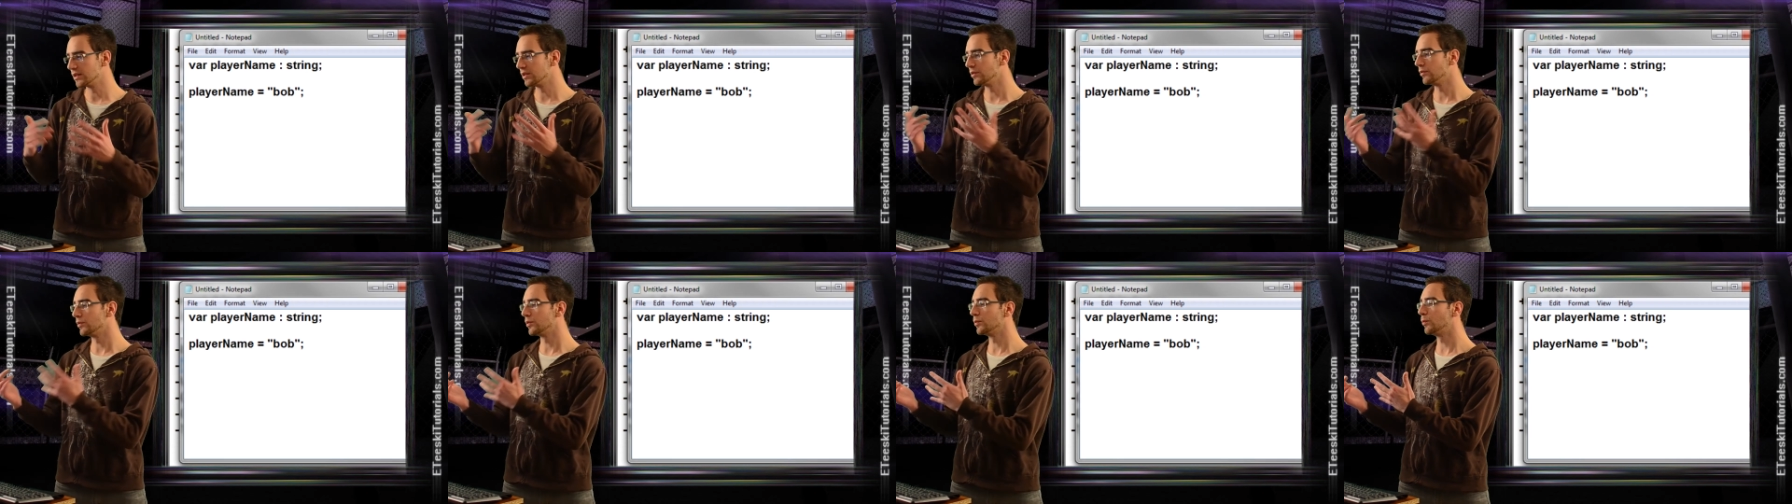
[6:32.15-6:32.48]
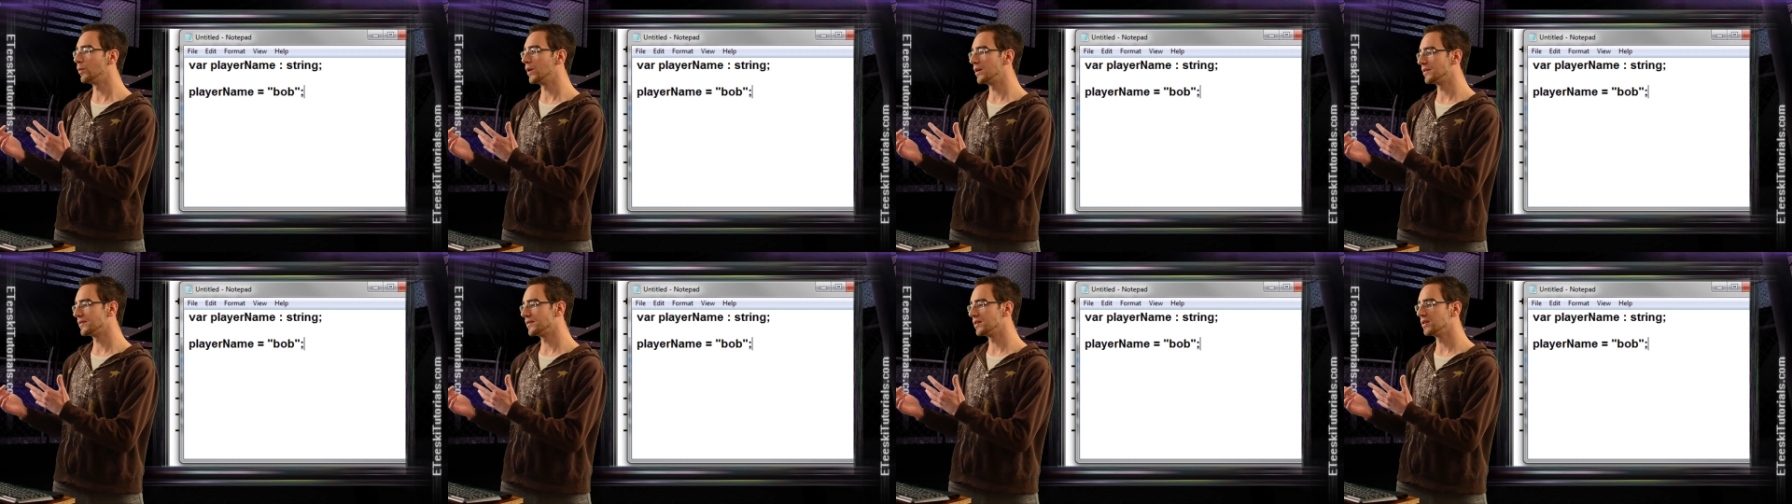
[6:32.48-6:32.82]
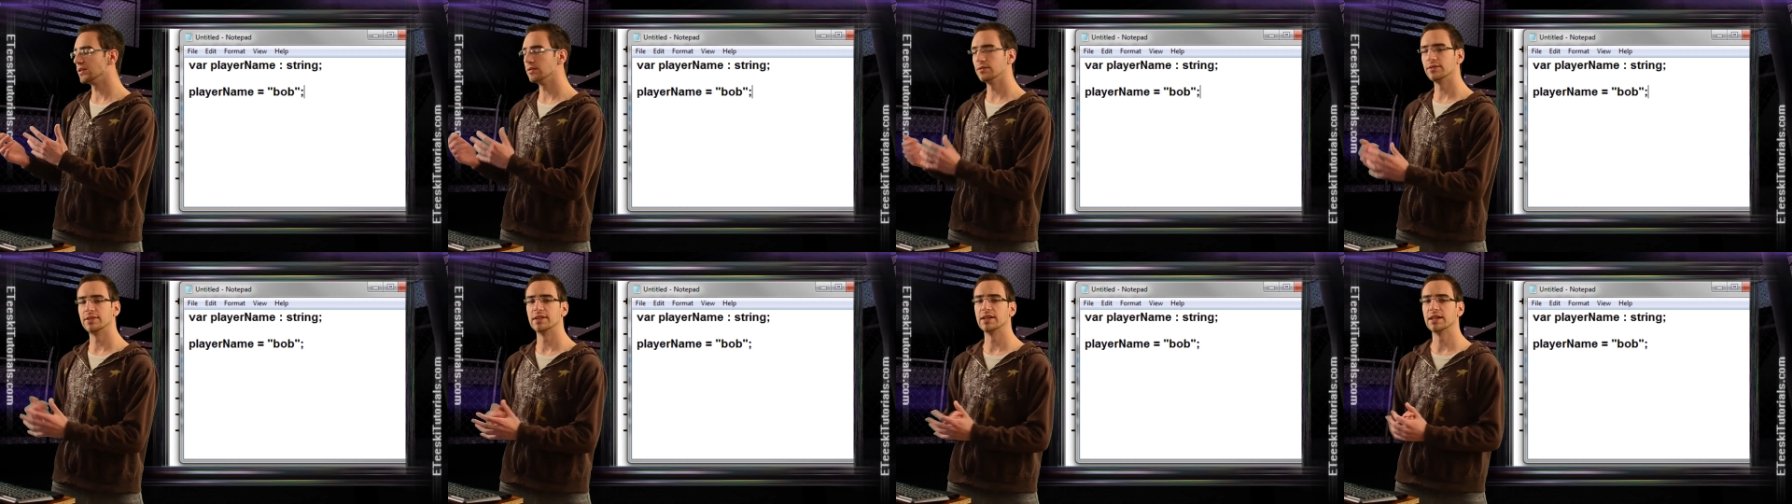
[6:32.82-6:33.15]
you would want to
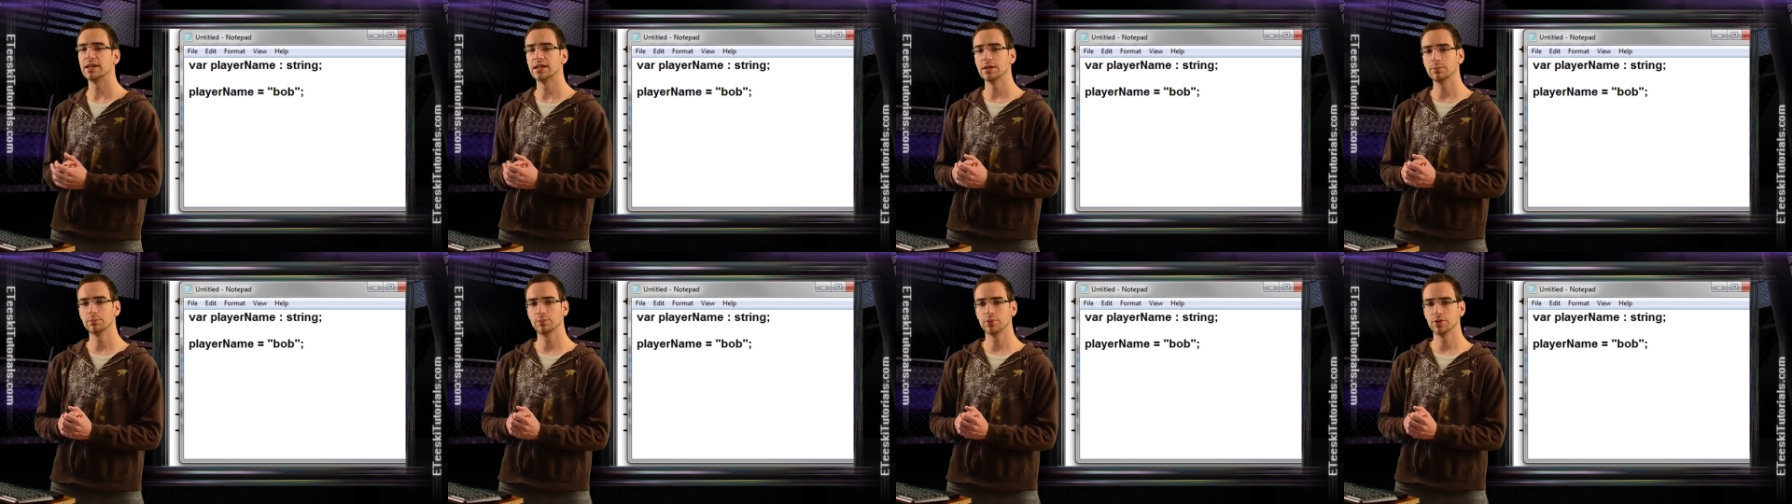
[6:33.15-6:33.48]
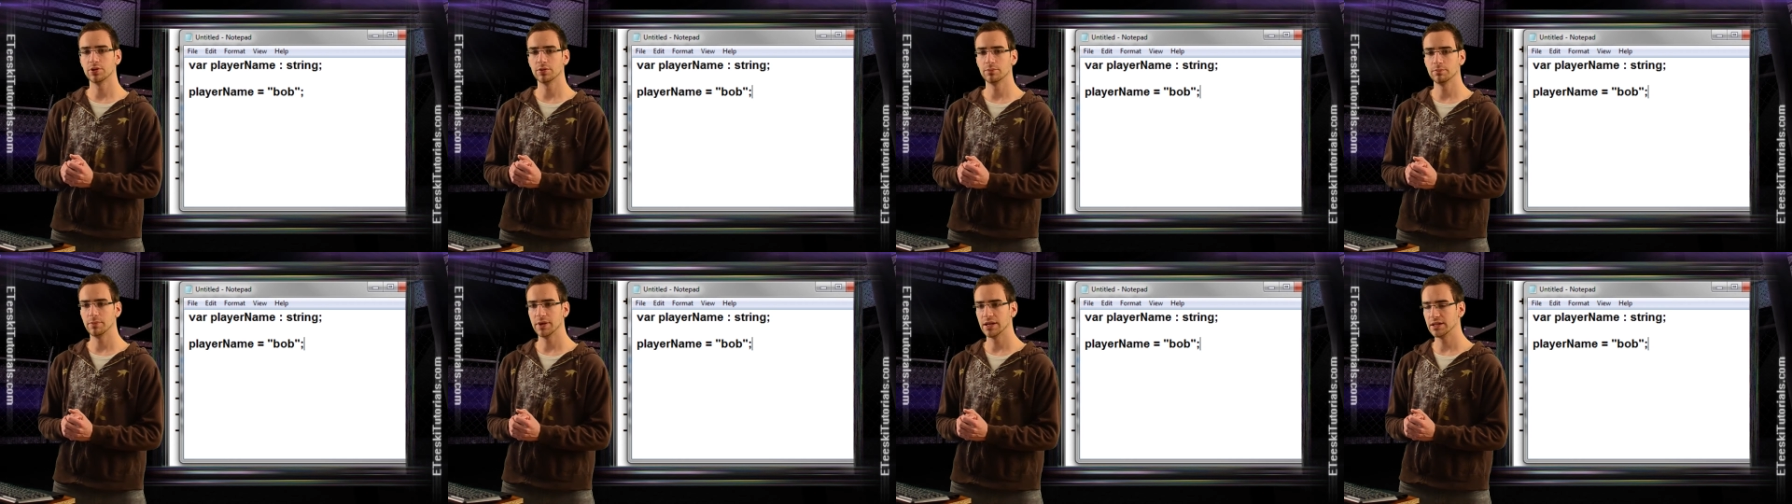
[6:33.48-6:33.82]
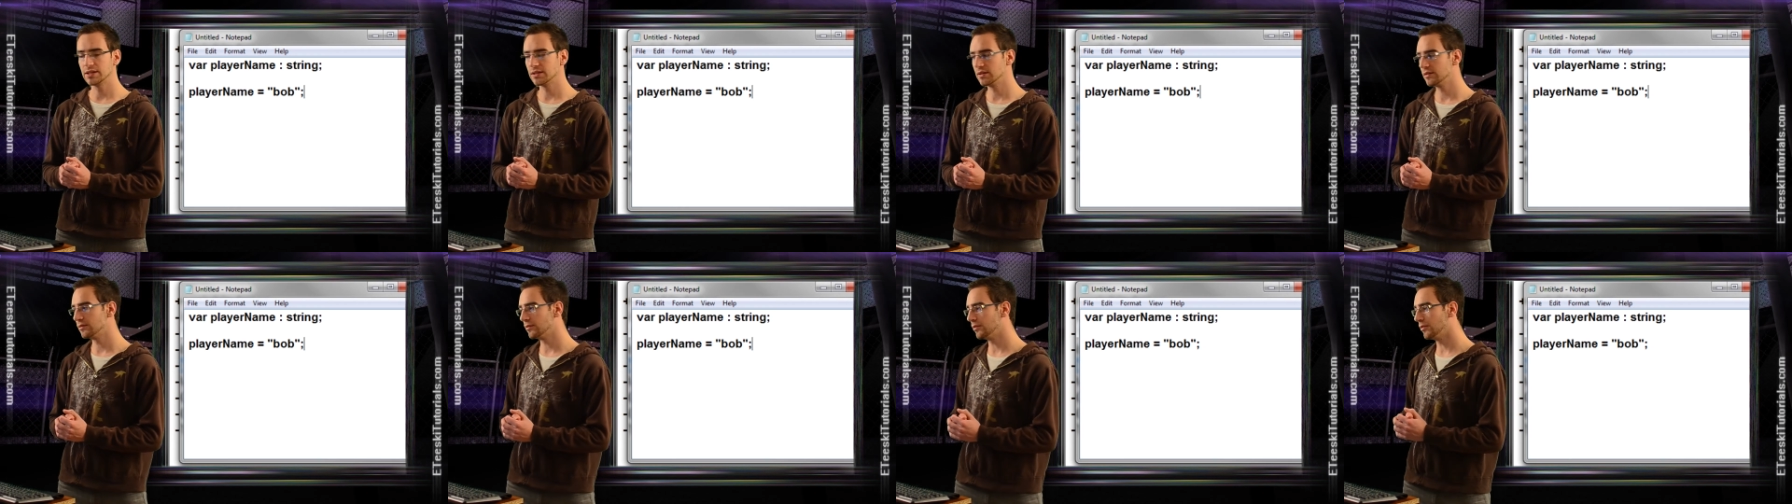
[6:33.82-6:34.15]
use the input
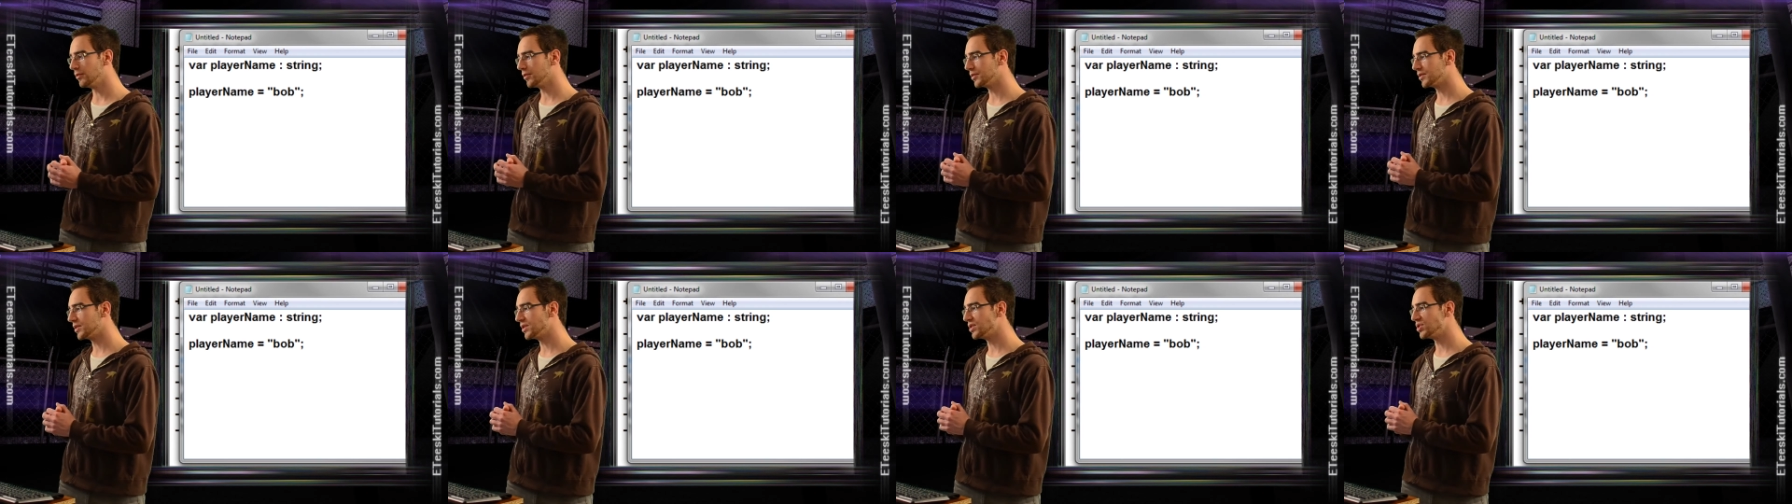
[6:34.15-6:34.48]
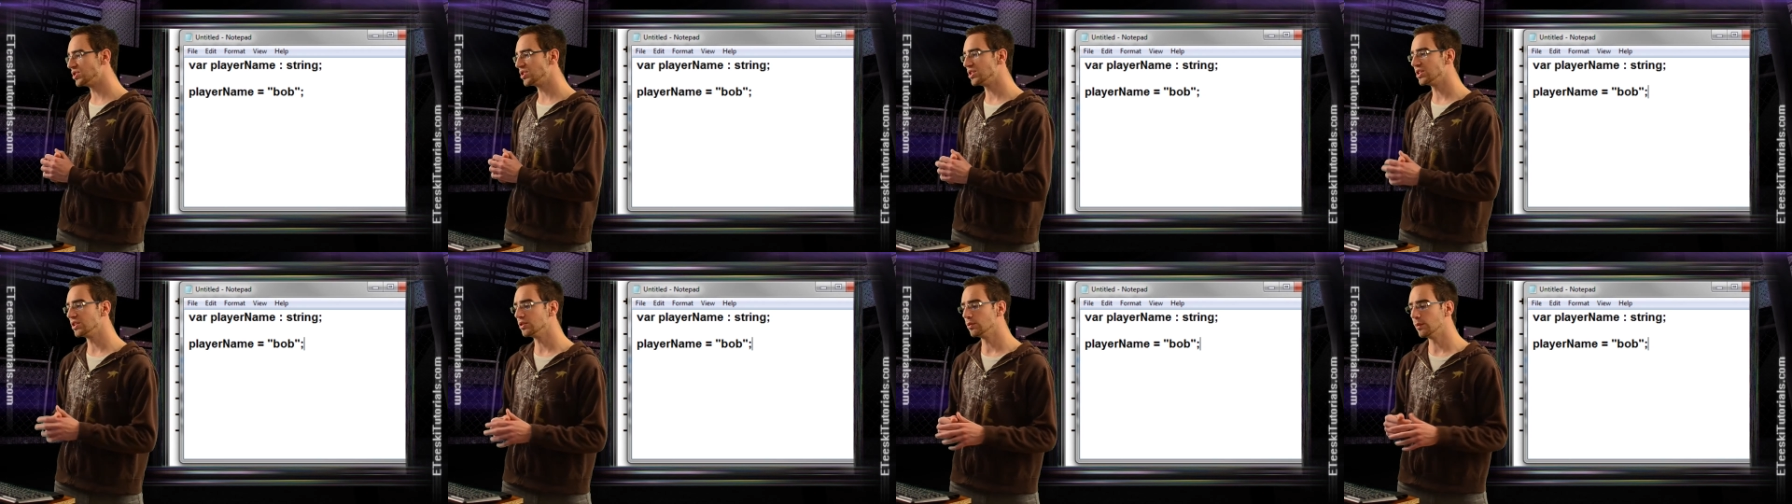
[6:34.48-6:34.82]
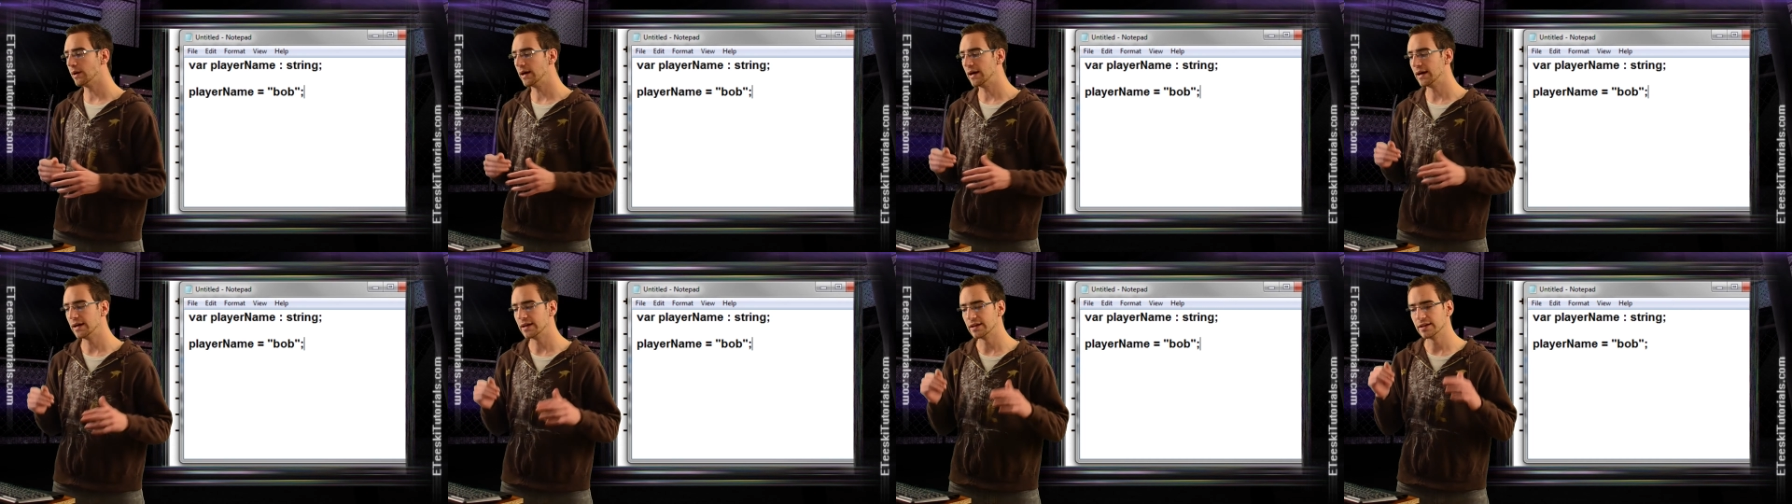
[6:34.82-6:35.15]
menu or the
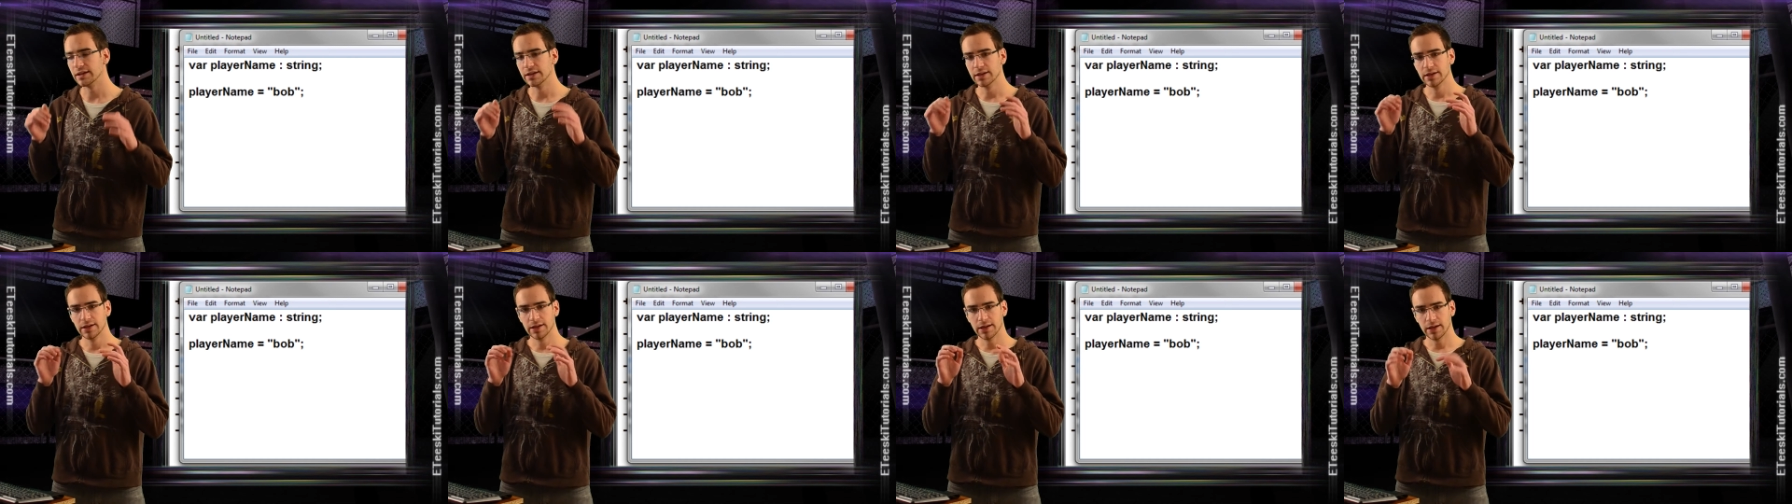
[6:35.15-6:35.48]
GUI